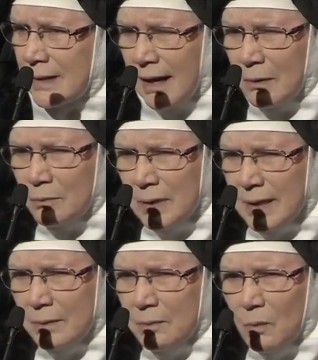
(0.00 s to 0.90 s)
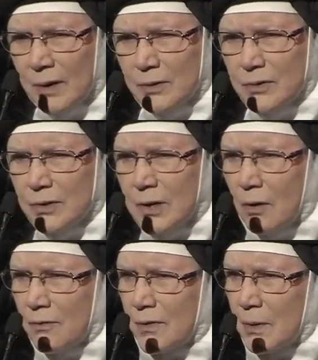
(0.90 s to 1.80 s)
I really wanted to
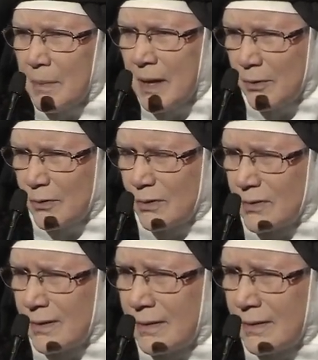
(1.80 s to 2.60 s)
go for the best.